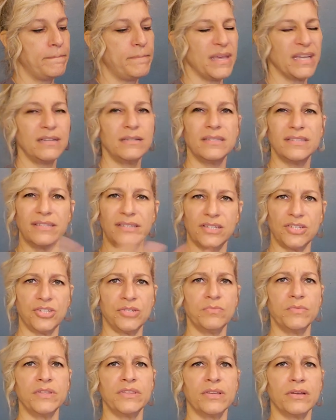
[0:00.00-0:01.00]
big
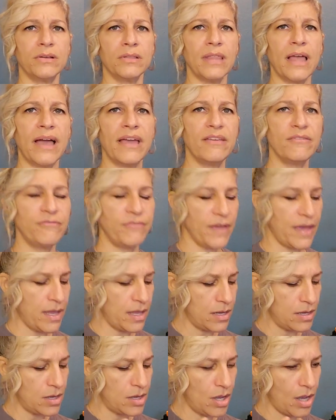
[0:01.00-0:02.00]
decision with your life.
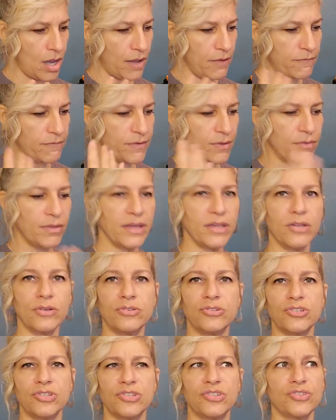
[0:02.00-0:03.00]
And I feel like you're
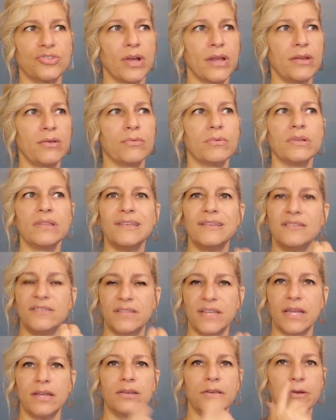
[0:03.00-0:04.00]
just trying to really
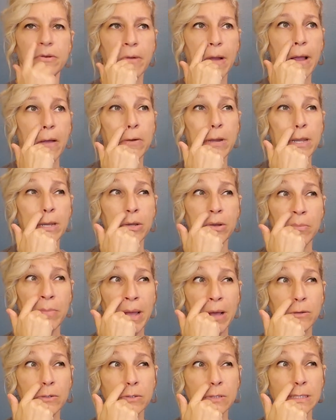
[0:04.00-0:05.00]
stand your ground and your
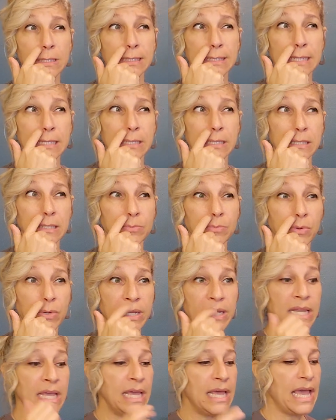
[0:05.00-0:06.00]
boundaries at this
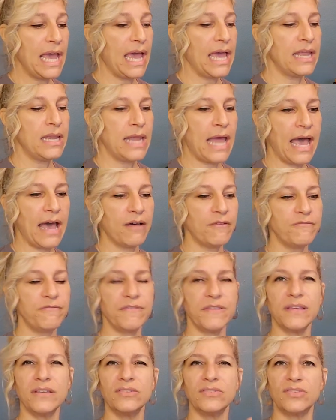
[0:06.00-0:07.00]
point and have
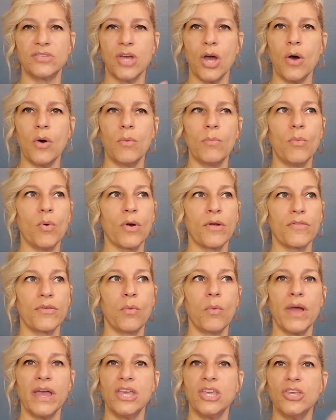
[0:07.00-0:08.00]
things go more the
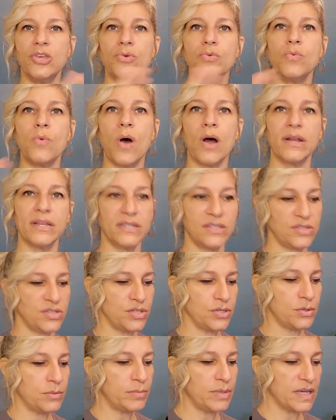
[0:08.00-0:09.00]
way you want it
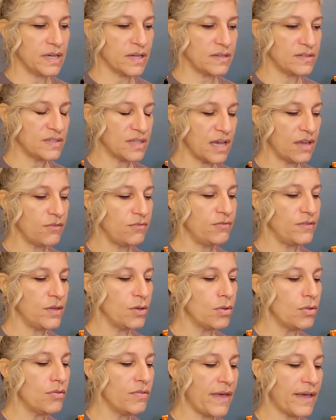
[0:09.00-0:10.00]
to, because I
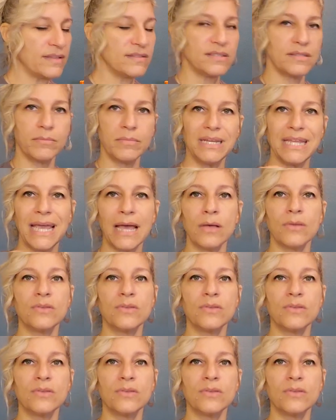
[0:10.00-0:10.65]
feel that somebody